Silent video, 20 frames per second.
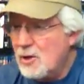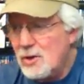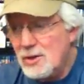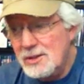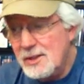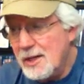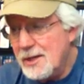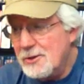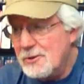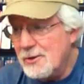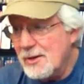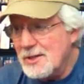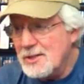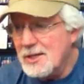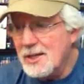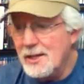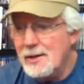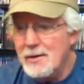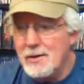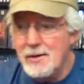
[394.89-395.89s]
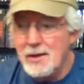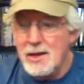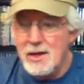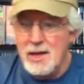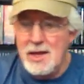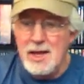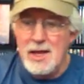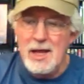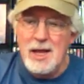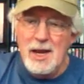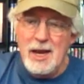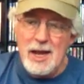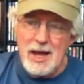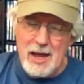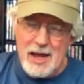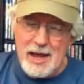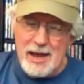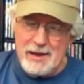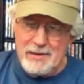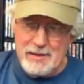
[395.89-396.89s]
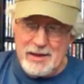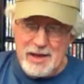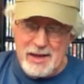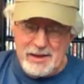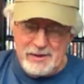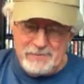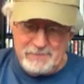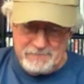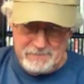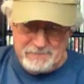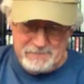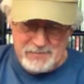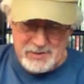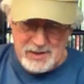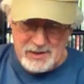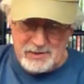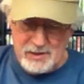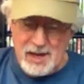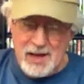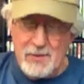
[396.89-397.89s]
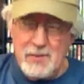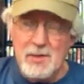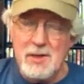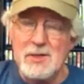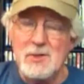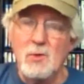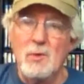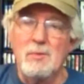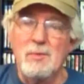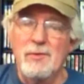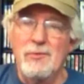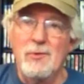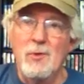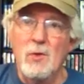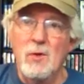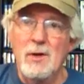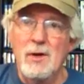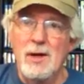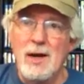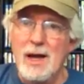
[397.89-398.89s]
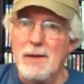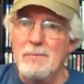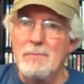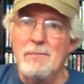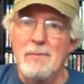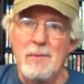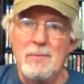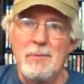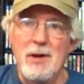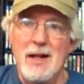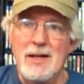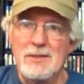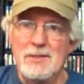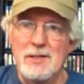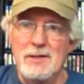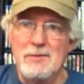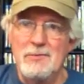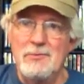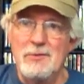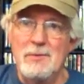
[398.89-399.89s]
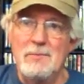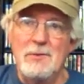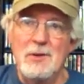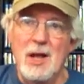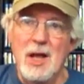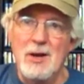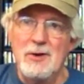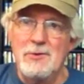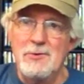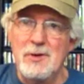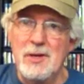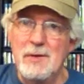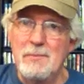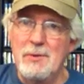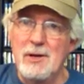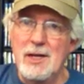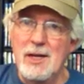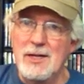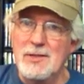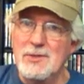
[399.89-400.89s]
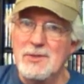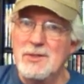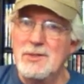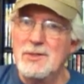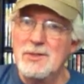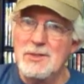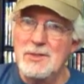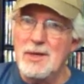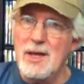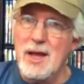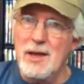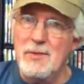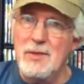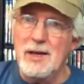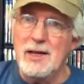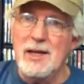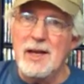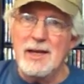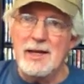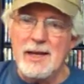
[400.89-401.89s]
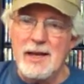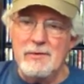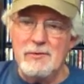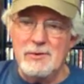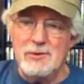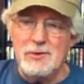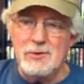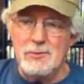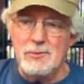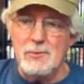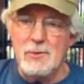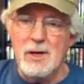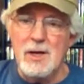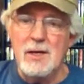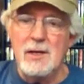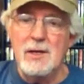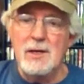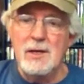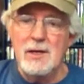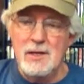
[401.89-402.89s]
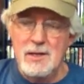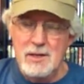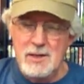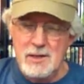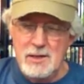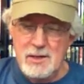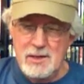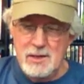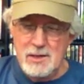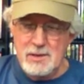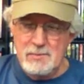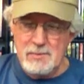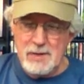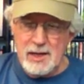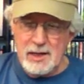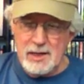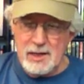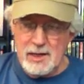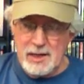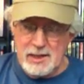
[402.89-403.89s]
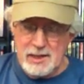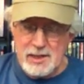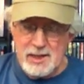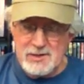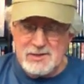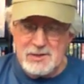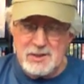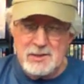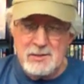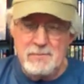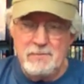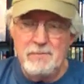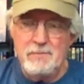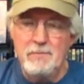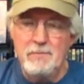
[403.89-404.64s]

Looked interesting. Now, I have gotten this one before, I'm positive, from Dollar Tree, because I think I gave it to my cousin.